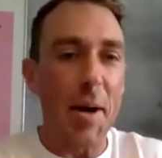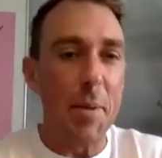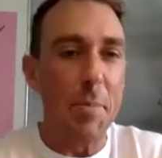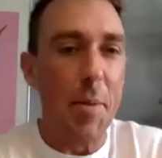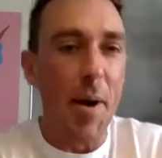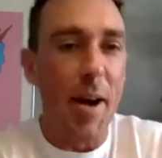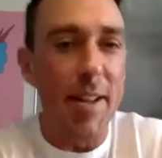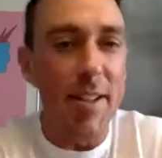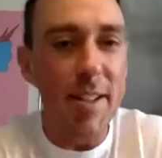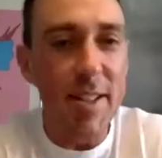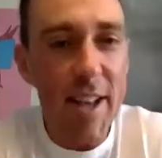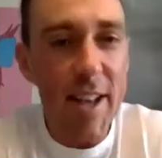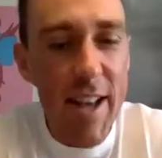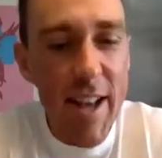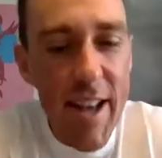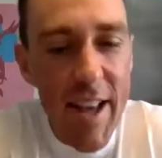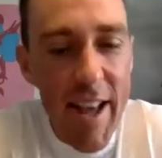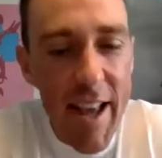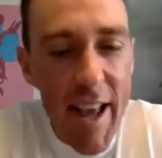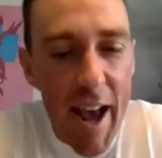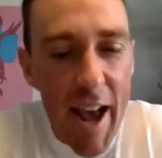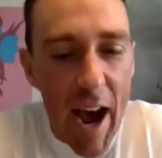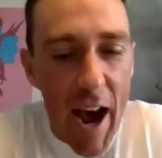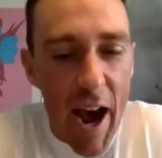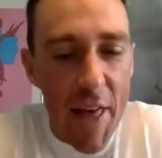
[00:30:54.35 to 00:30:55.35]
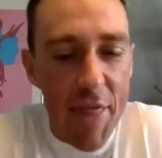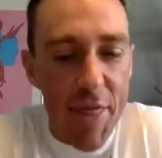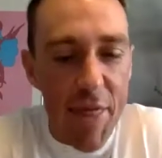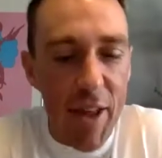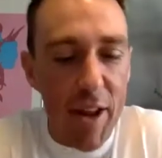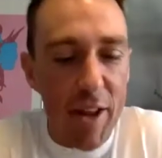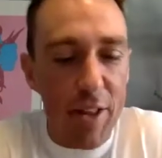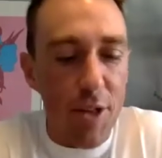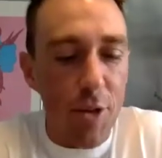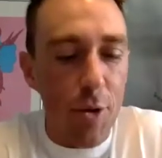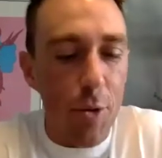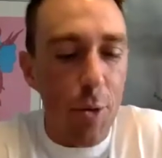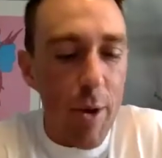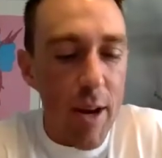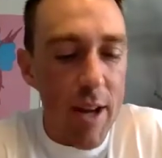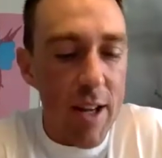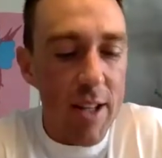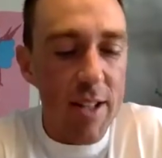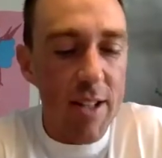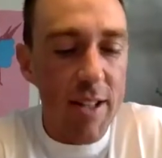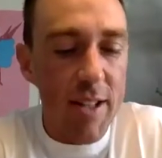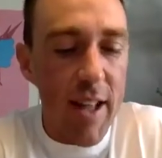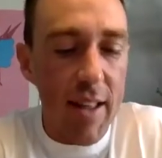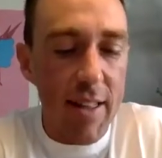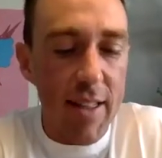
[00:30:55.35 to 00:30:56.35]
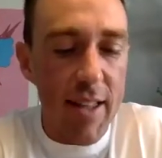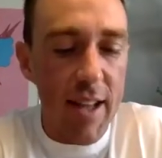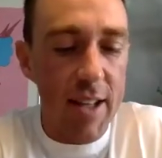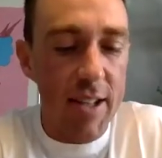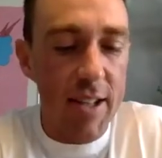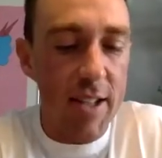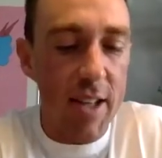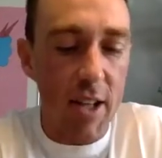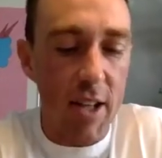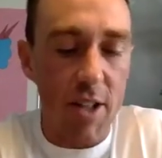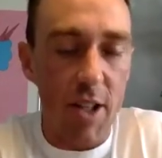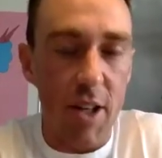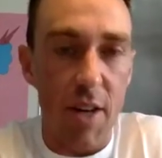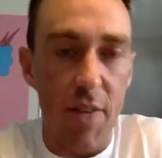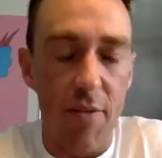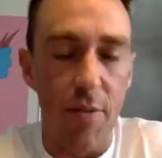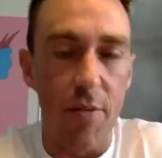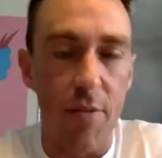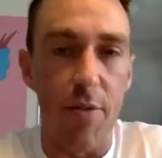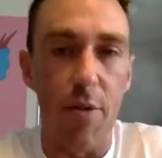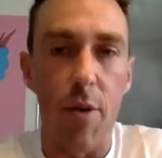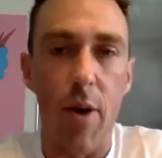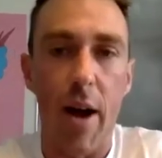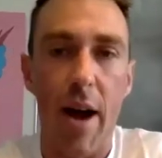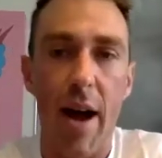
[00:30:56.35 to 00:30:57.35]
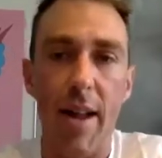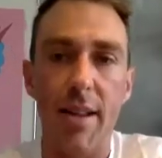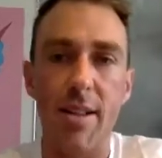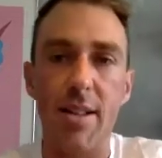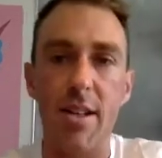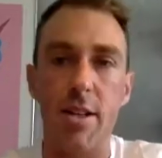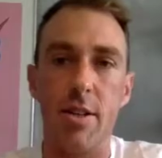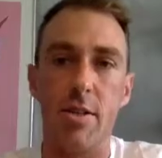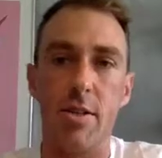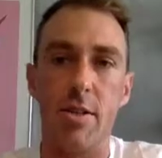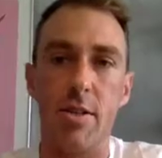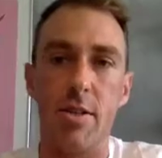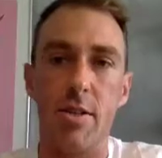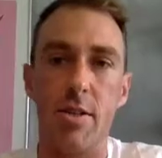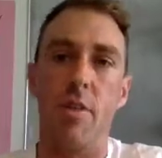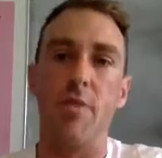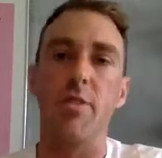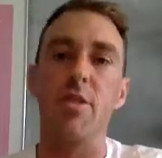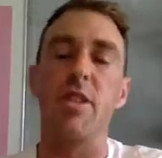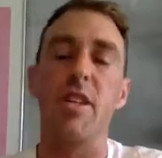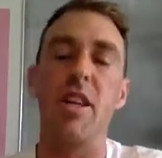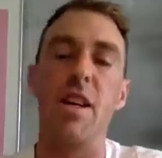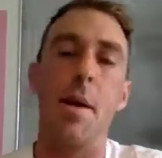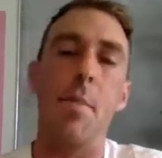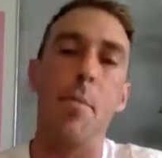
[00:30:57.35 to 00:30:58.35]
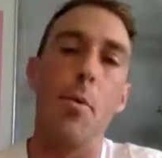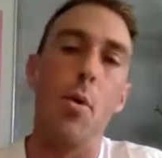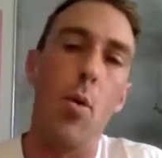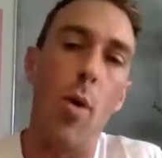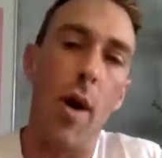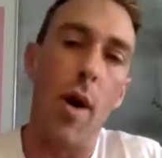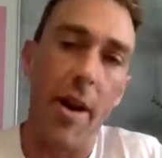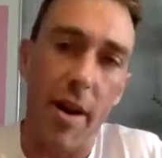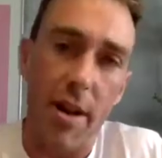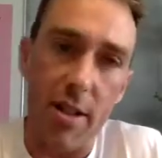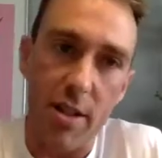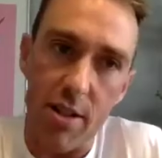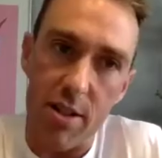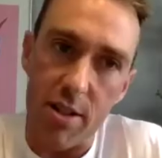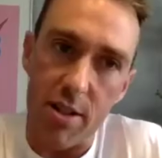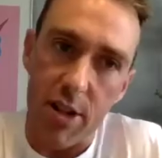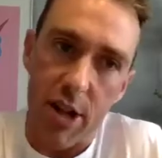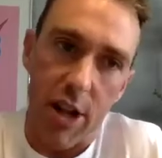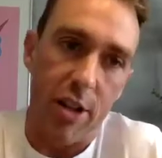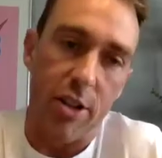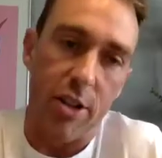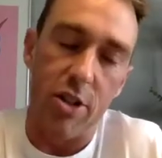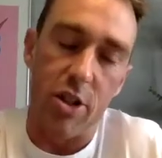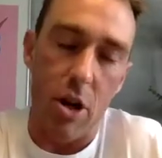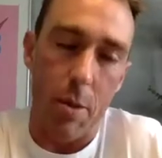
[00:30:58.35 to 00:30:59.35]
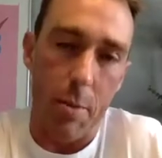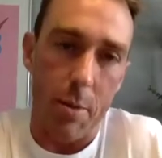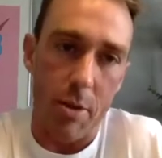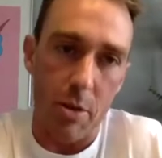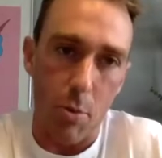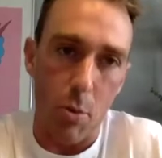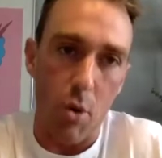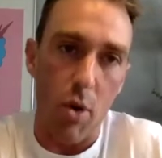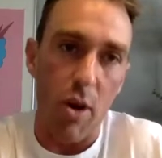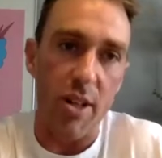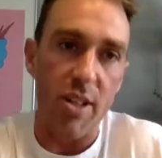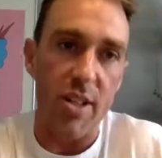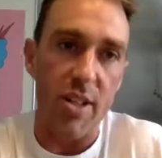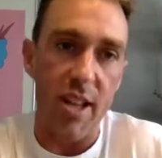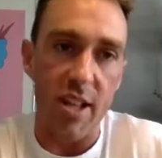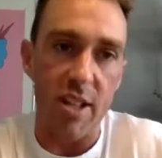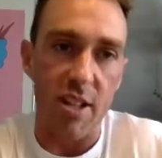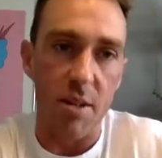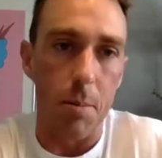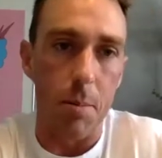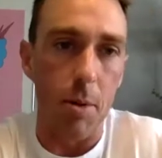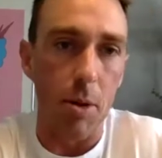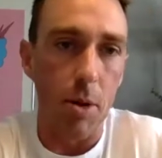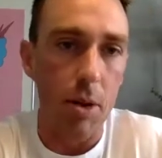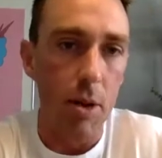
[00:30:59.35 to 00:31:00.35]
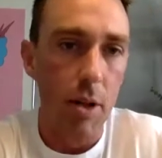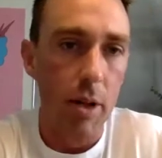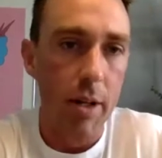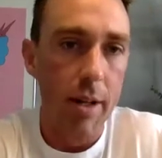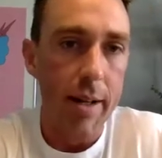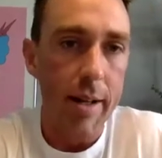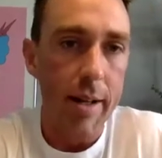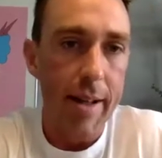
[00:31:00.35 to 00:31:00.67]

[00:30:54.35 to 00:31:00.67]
But I think the reason that there's such a different variety is obviously, number one, it's so much more accessible.